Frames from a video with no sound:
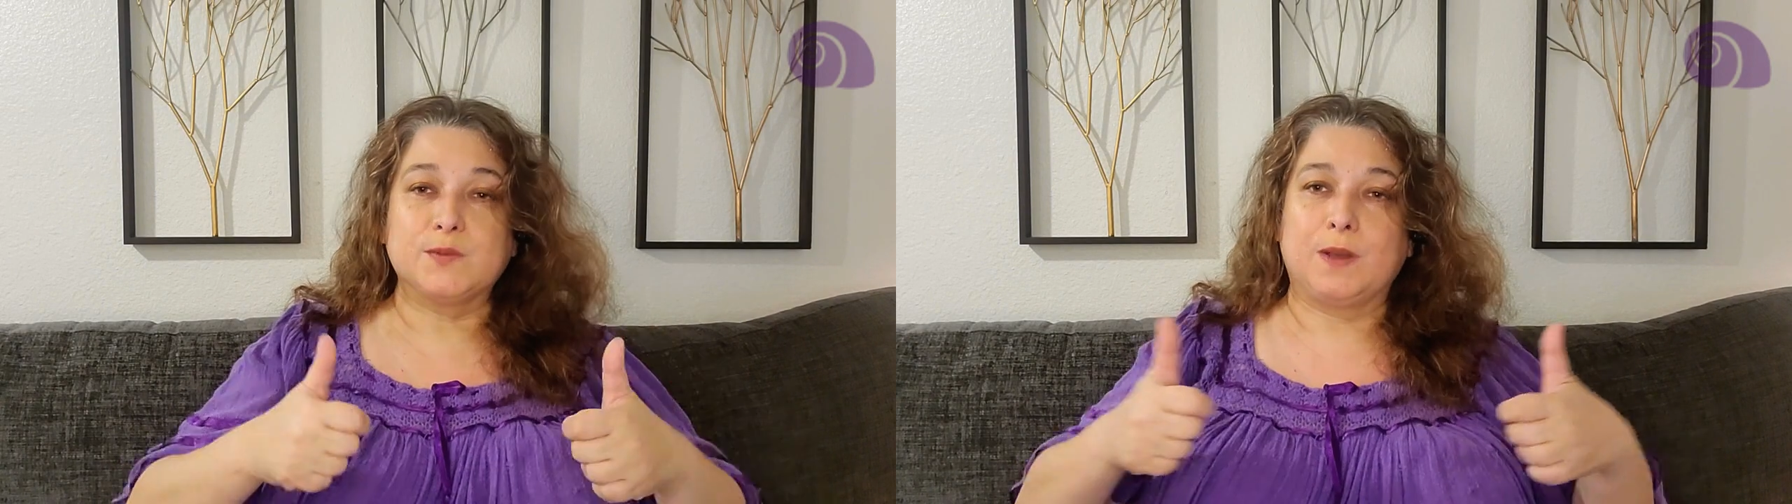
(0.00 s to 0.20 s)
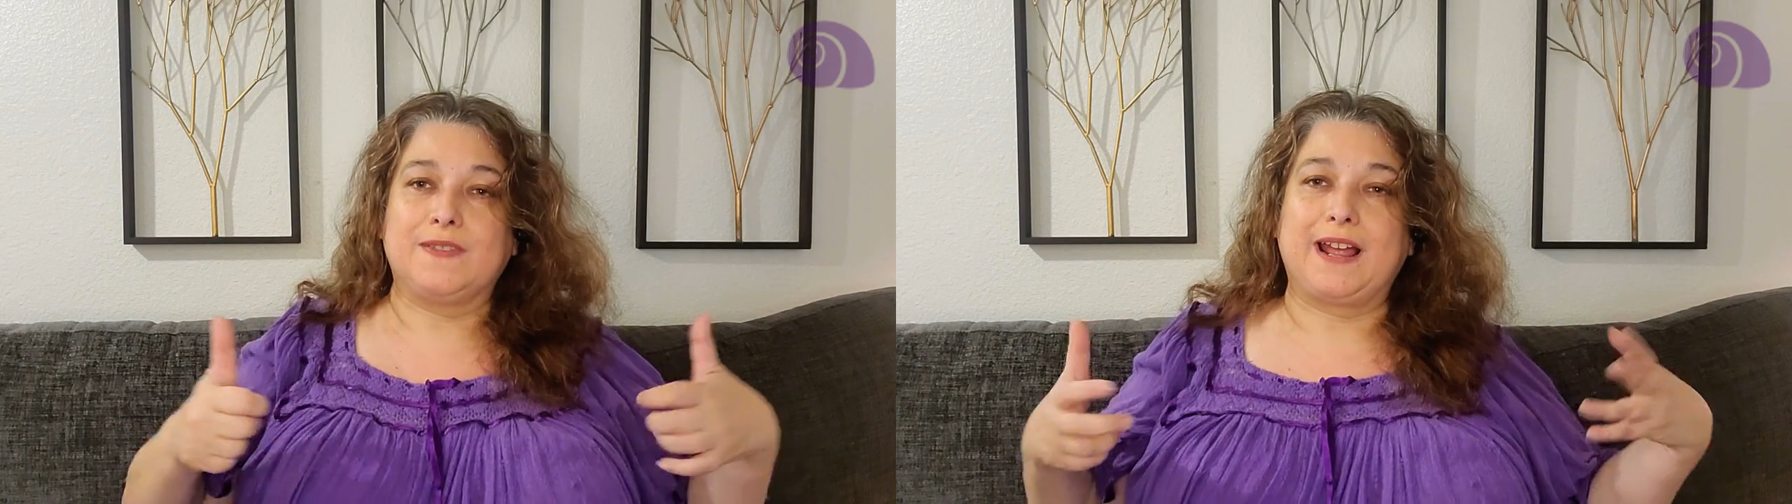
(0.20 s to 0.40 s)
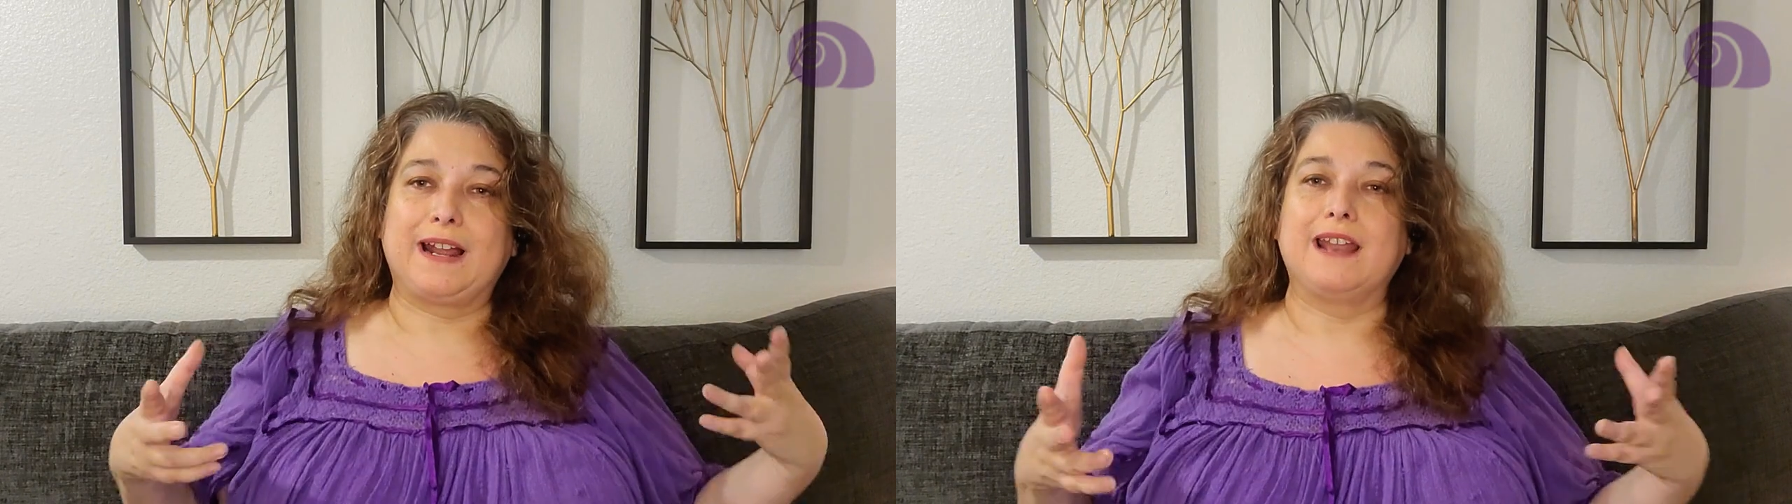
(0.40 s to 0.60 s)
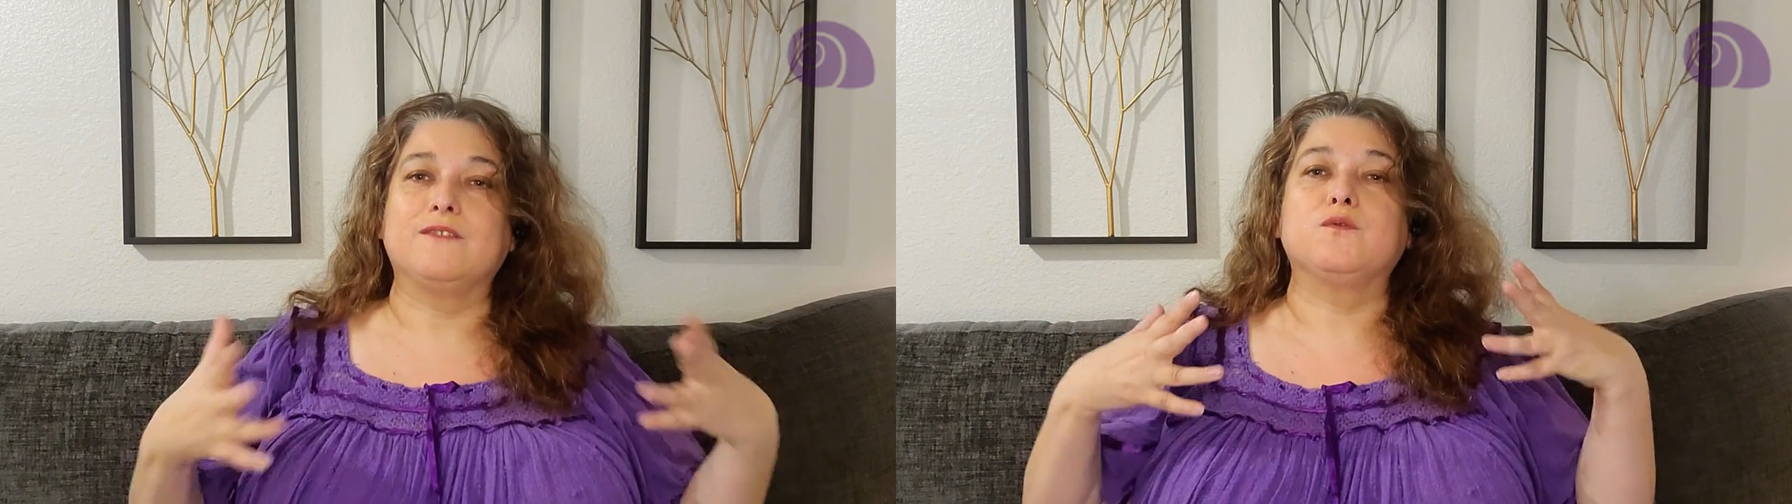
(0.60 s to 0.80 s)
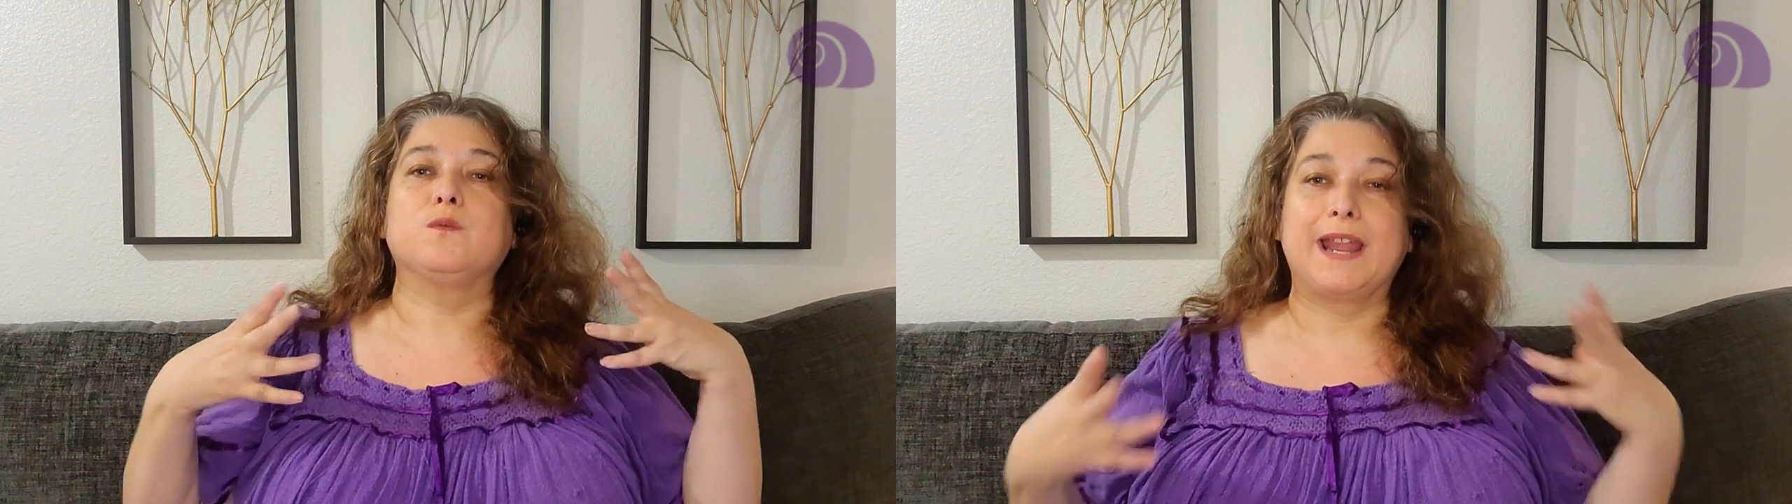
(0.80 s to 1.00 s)
when that kind
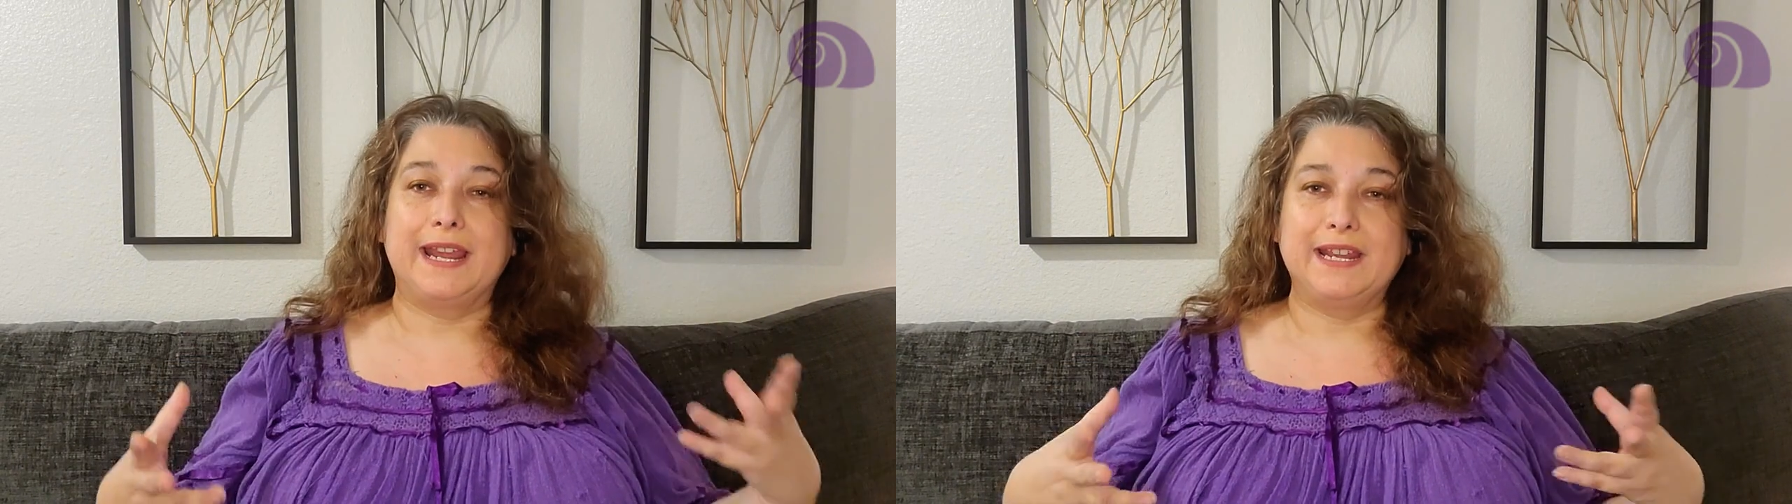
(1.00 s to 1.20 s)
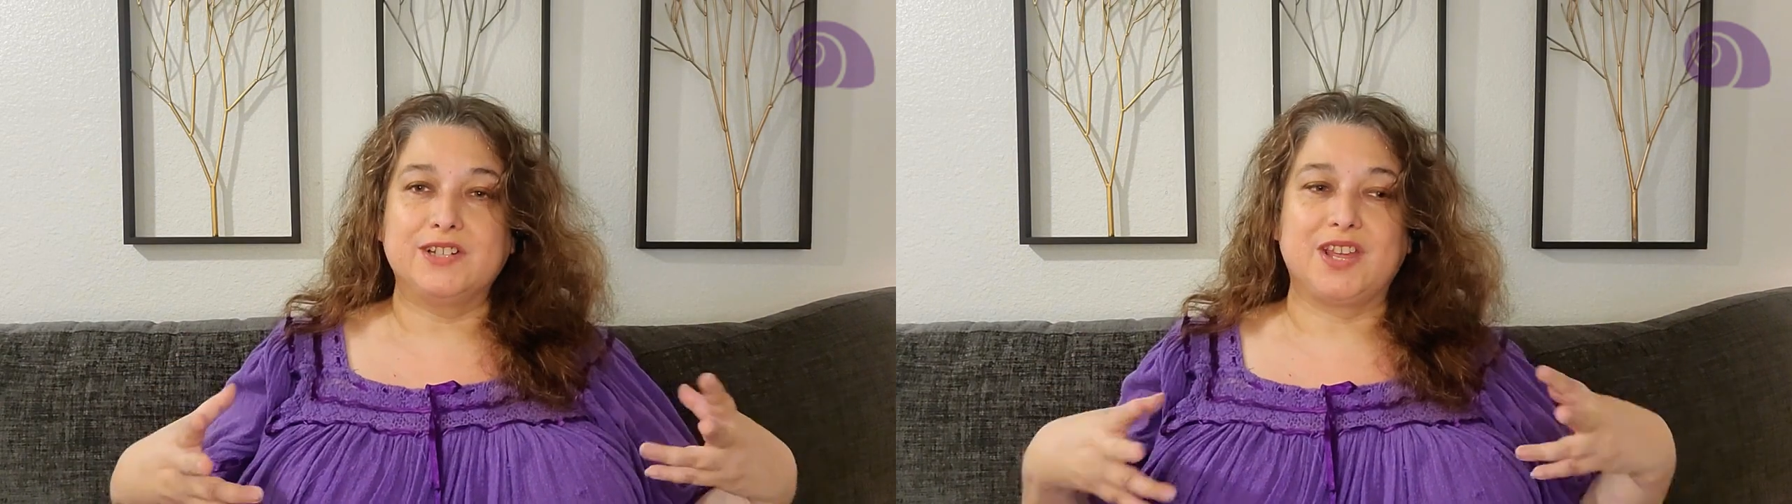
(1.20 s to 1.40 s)
of rage